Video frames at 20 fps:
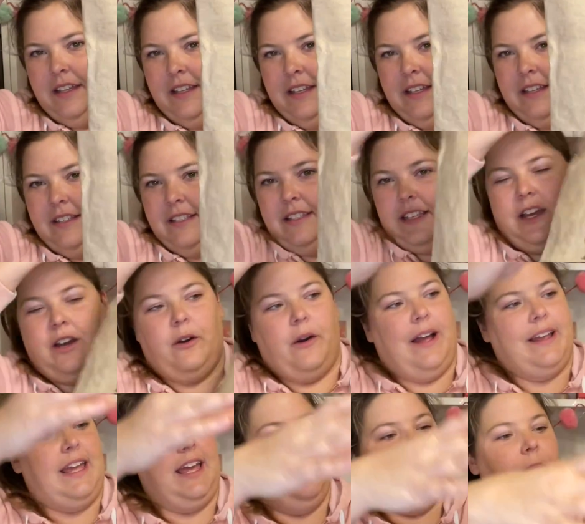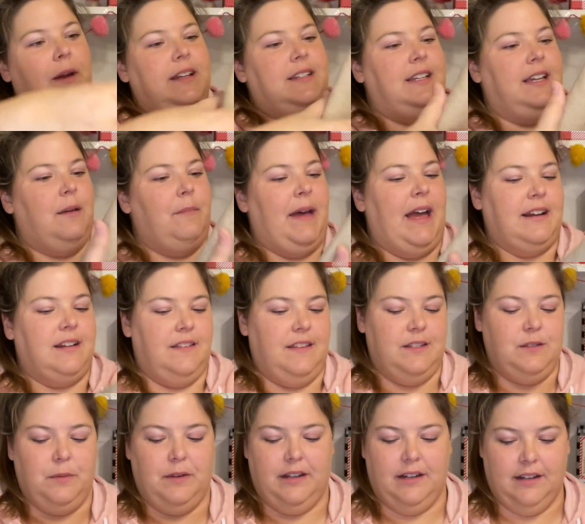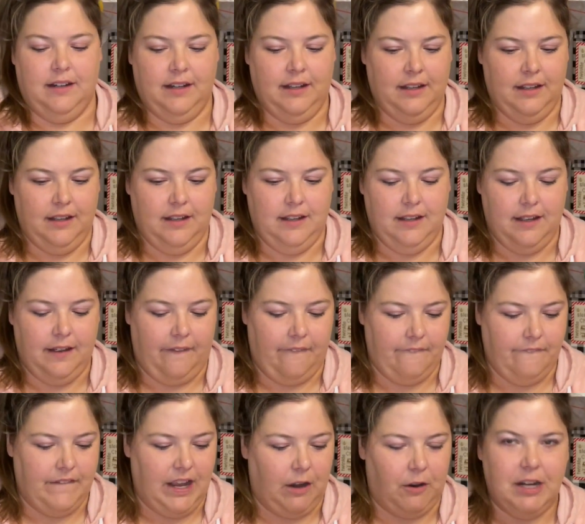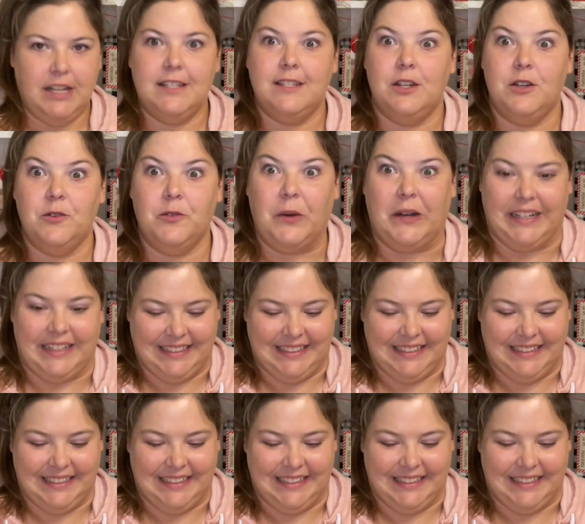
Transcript: So I can't wait to get back to this one very soon.